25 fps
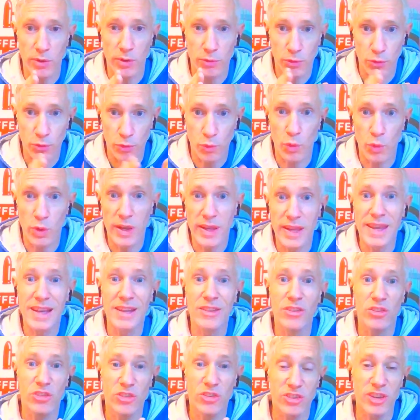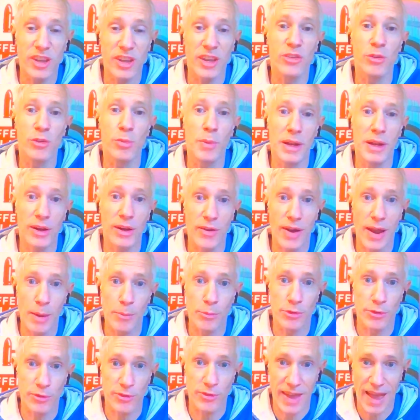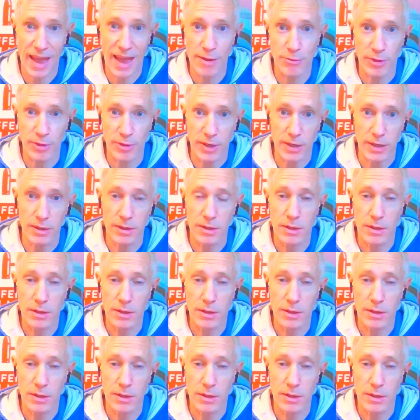3 and 6 milligrams of caffeine